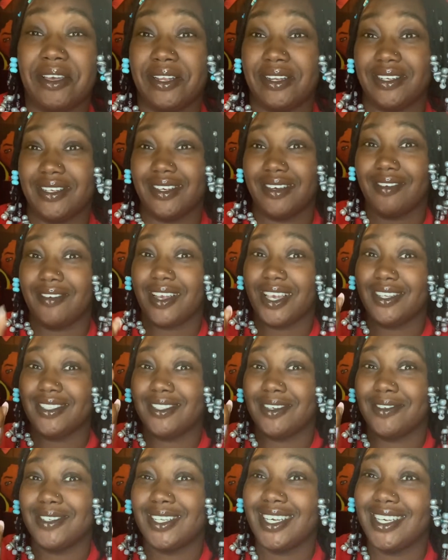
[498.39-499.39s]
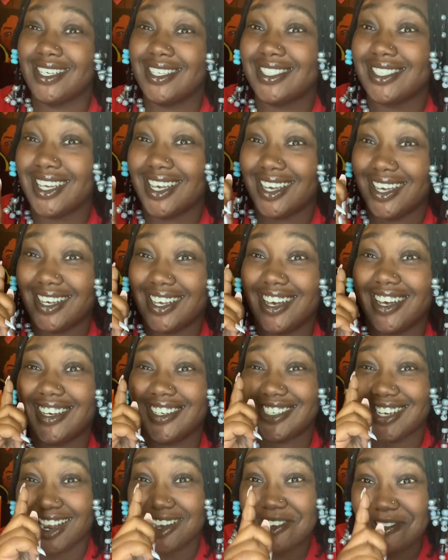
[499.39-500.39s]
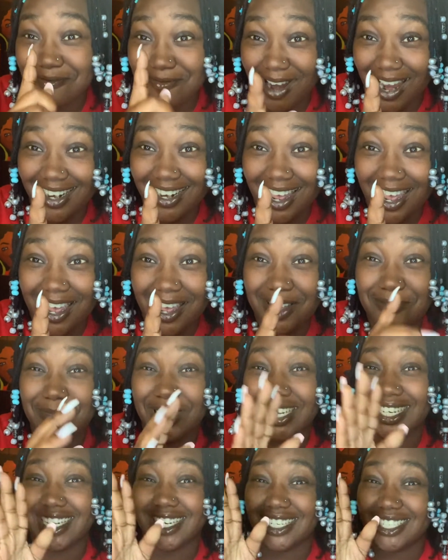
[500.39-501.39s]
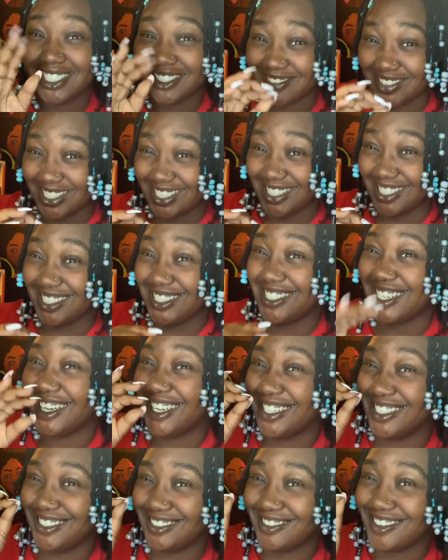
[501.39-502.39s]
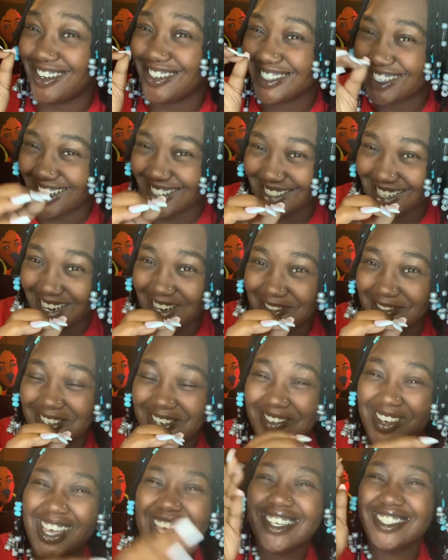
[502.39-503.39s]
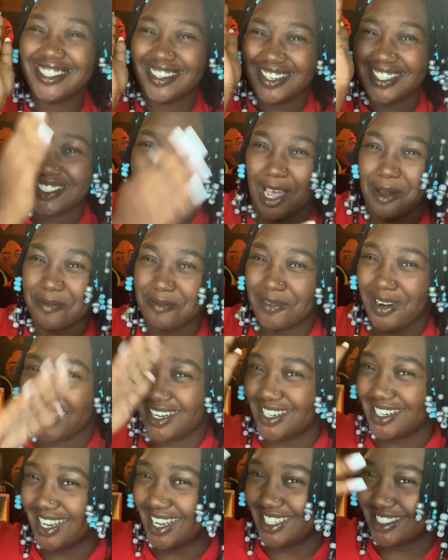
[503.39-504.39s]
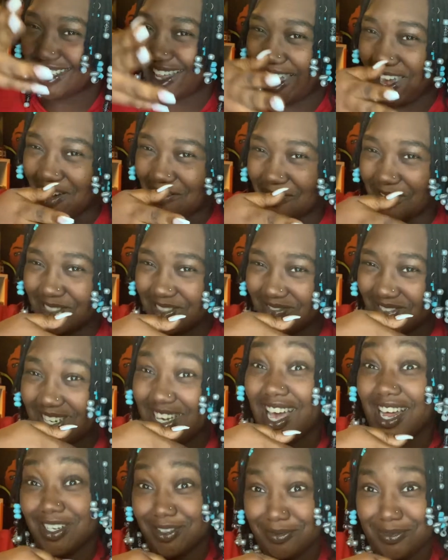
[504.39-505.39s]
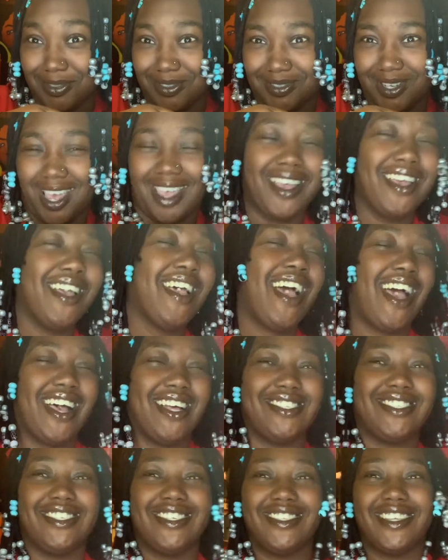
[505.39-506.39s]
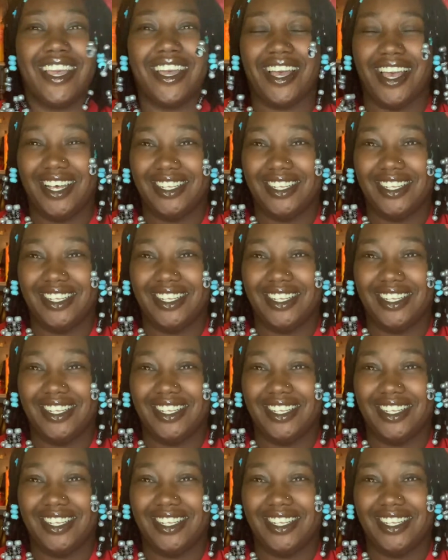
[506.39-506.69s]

And then, okay, so then he said Shocking Rane, but then he switched it and said, you know, Shawshank or whatever. So he's operating in the anti-Afro-Svengali rules. Okay, I see that.